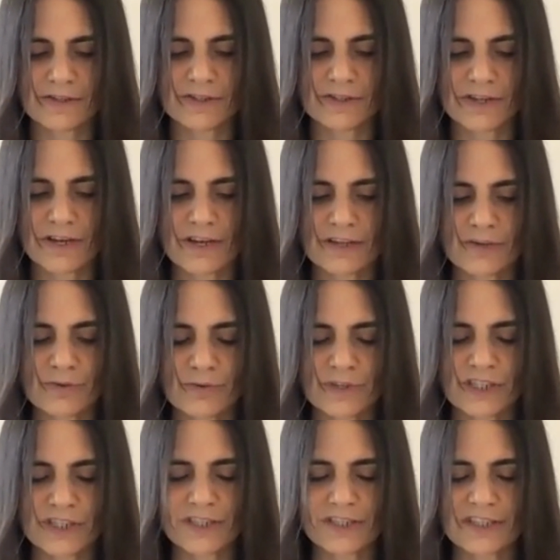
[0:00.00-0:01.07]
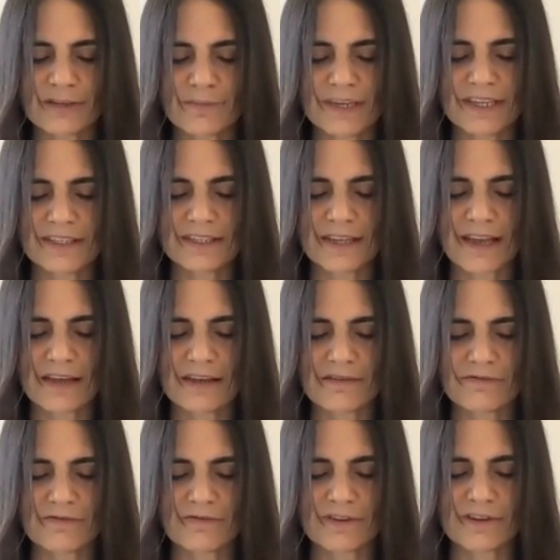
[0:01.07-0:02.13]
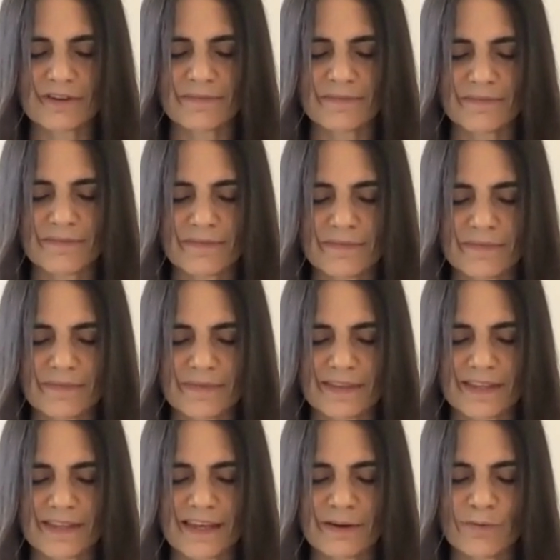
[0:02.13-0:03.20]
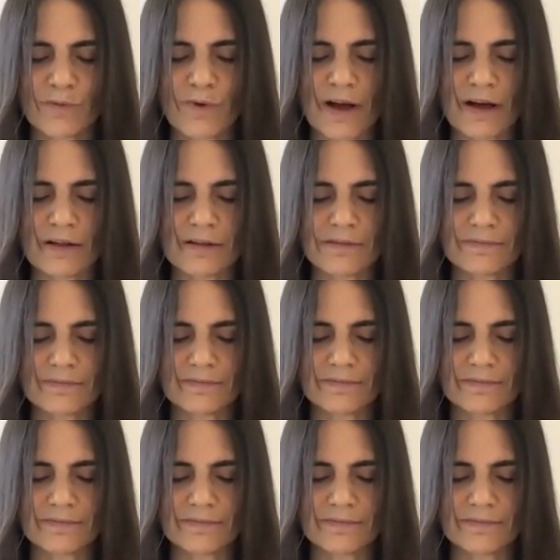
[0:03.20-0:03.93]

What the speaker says: just wishes to be safe and well.